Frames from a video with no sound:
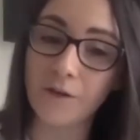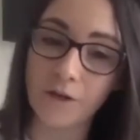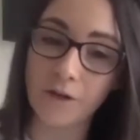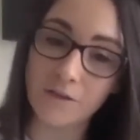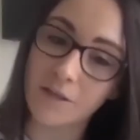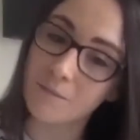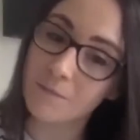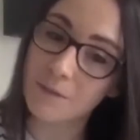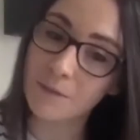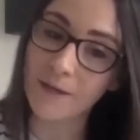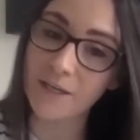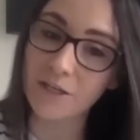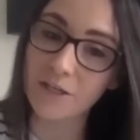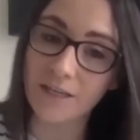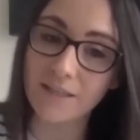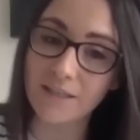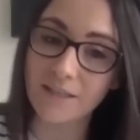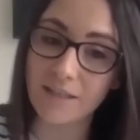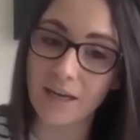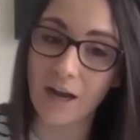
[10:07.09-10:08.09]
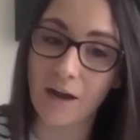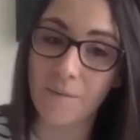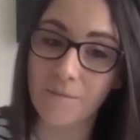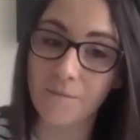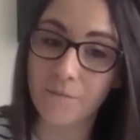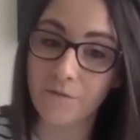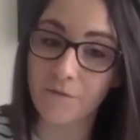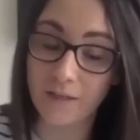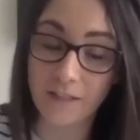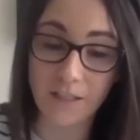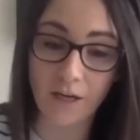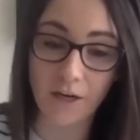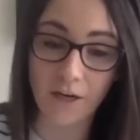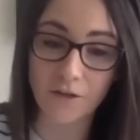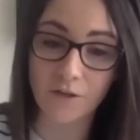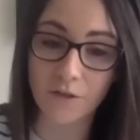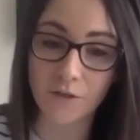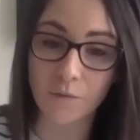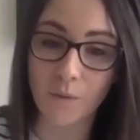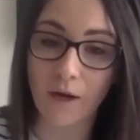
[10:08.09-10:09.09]
Some specialist
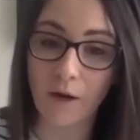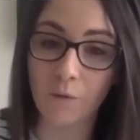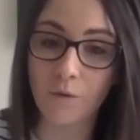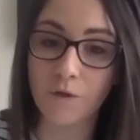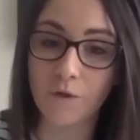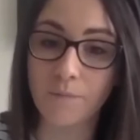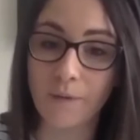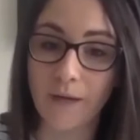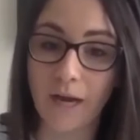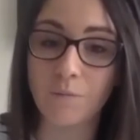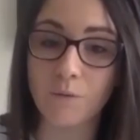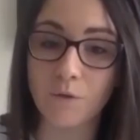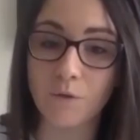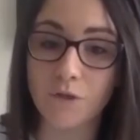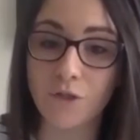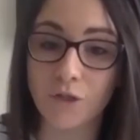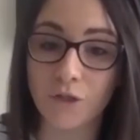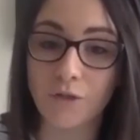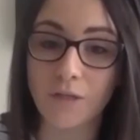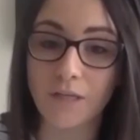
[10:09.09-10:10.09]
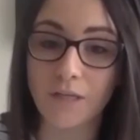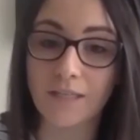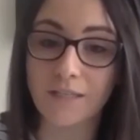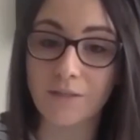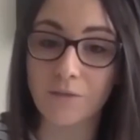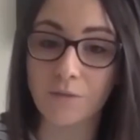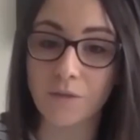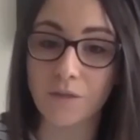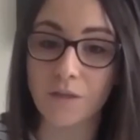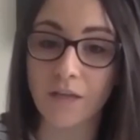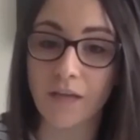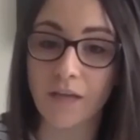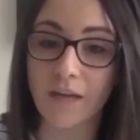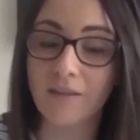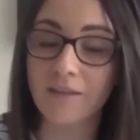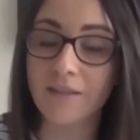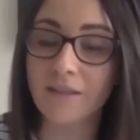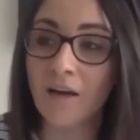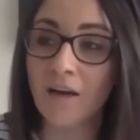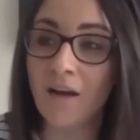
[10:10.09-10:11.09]
physios as well would be able to do these sorts of
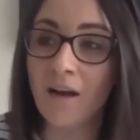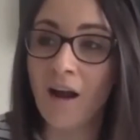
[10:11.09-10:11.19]
things,